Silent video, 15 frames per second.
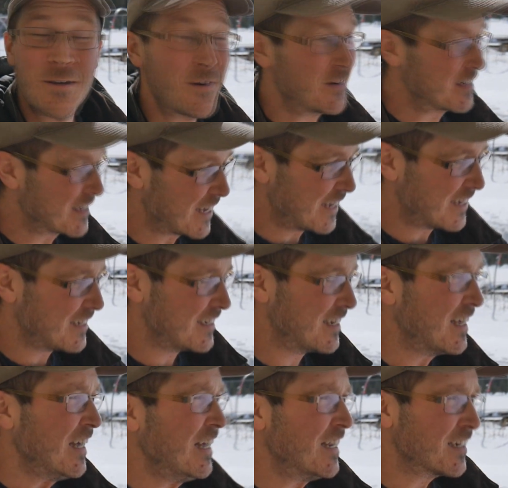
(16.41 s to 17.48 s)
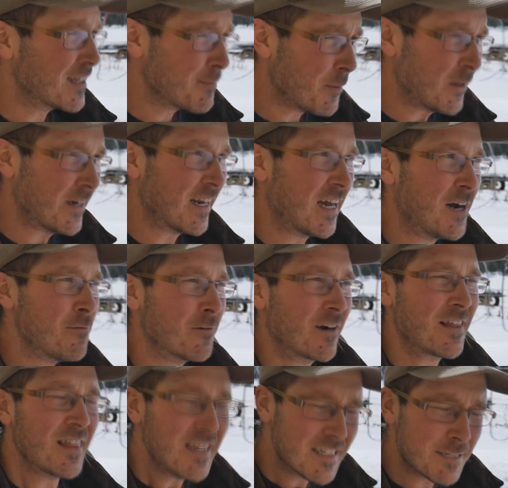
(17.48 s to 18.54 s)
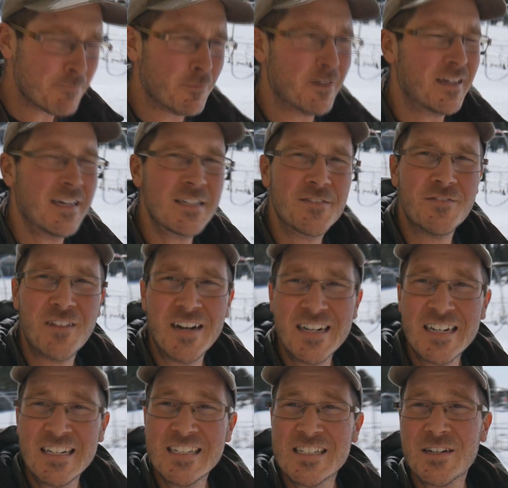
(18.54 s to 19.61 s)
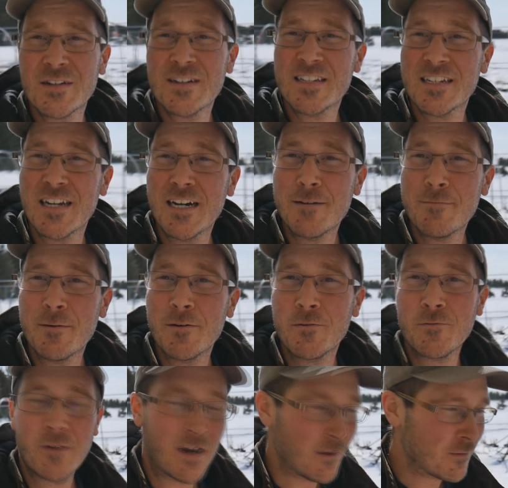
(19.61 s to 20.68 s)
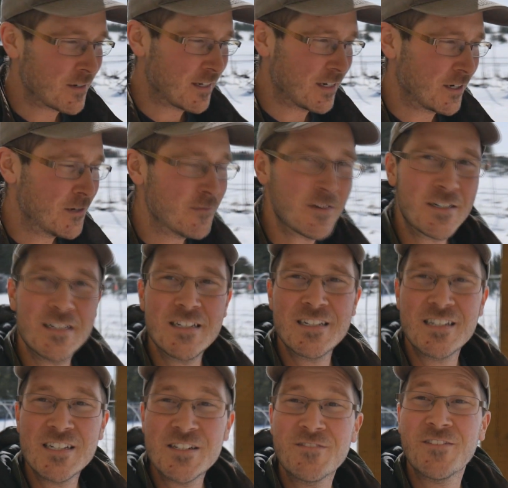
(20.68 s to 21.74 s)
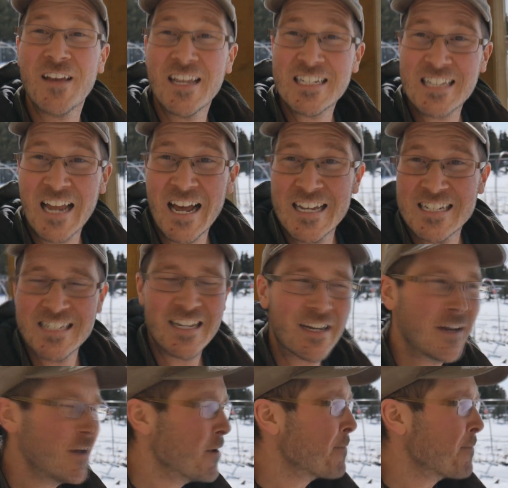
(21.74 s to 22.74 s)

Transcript: So it's getting to the point now where I think spring has finally started to come around here, which is just fantastic.